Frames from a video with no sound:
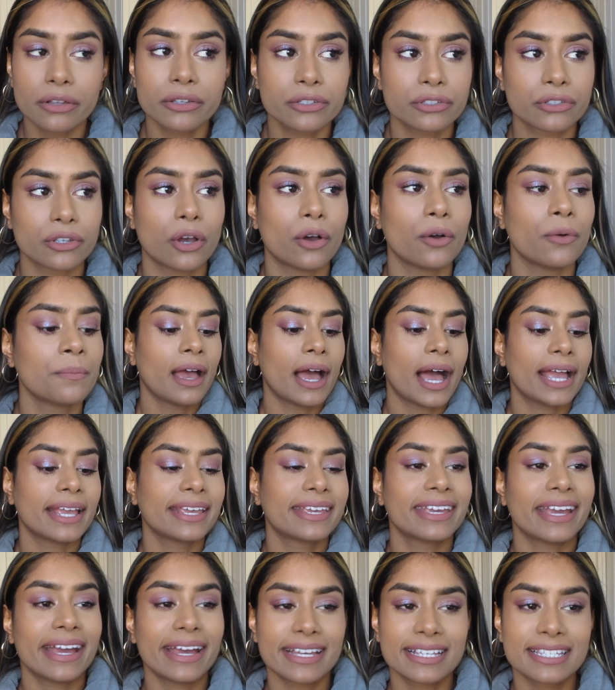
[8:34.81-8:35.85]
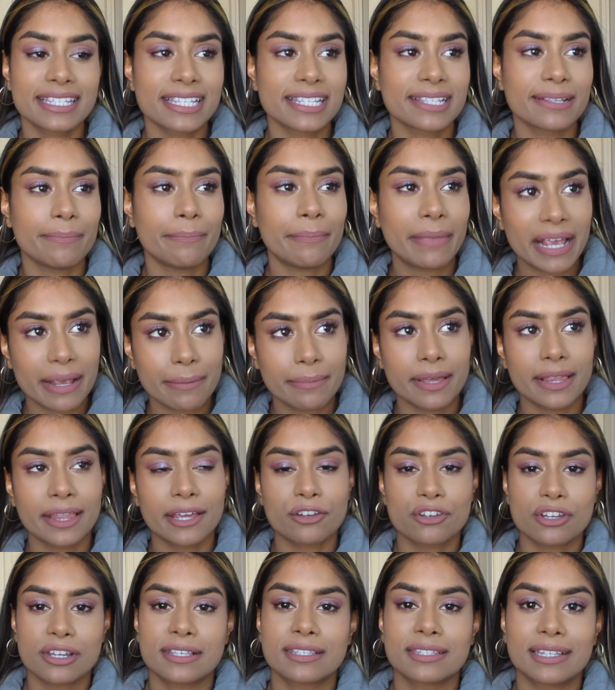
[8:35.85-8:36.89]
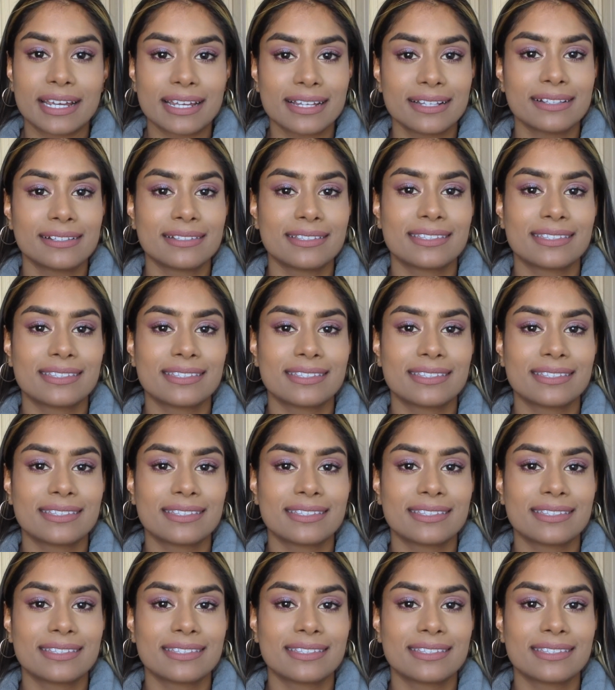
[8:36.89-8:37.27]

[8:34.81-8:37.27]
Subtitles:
So I guess maybe they're just like